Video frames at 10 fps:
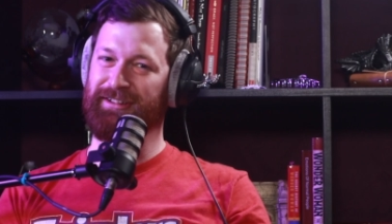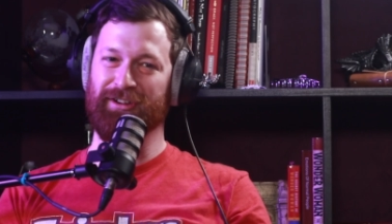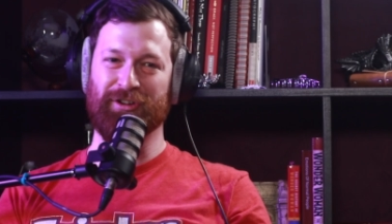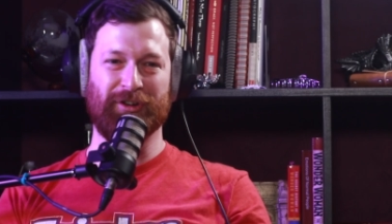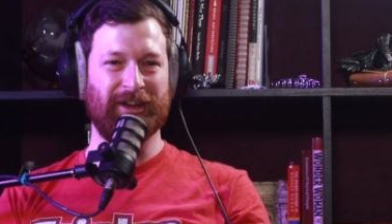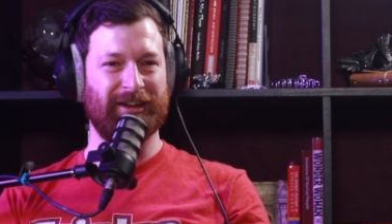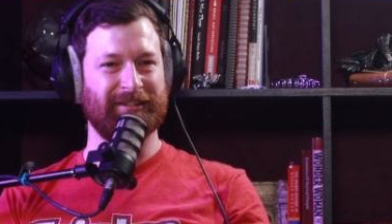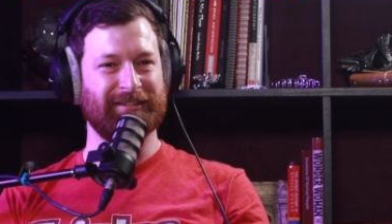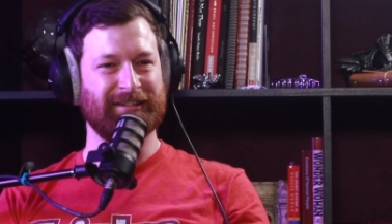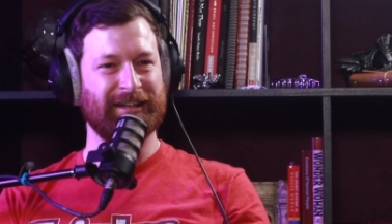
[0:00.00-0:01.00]
right. Okay.
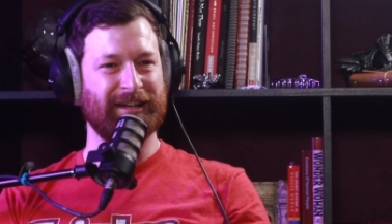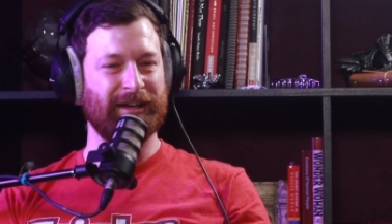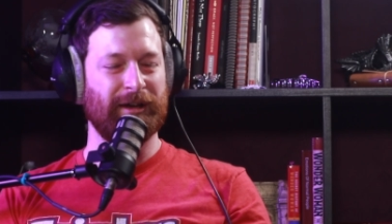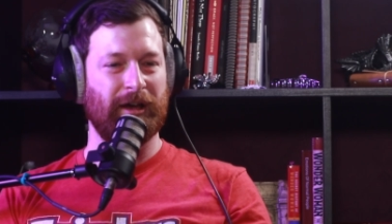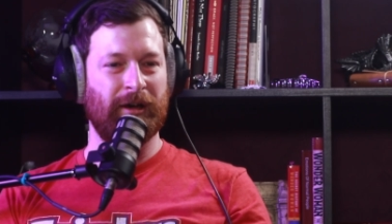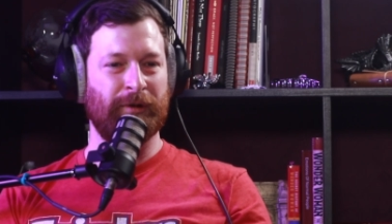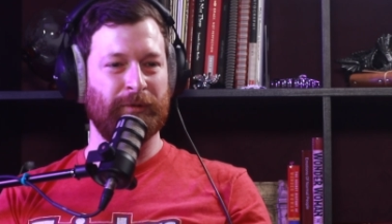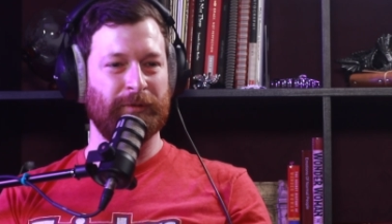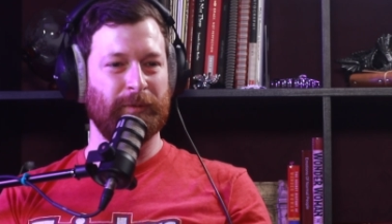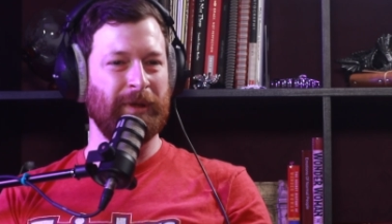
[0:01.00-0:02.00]
Uh
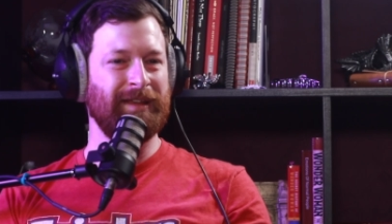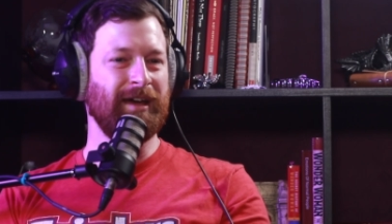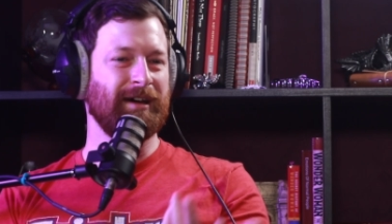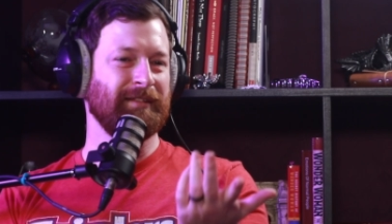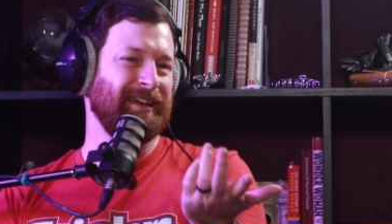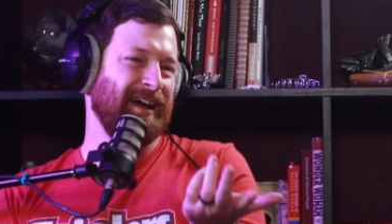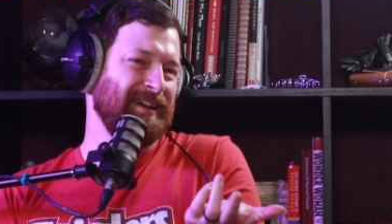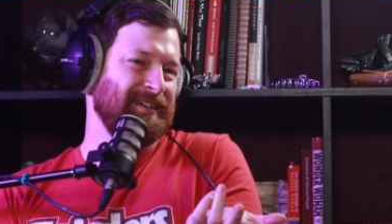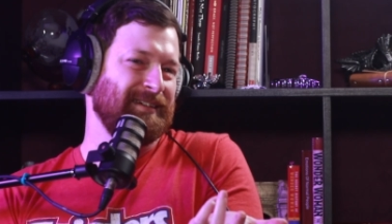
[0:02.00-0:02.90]
but yeah, like I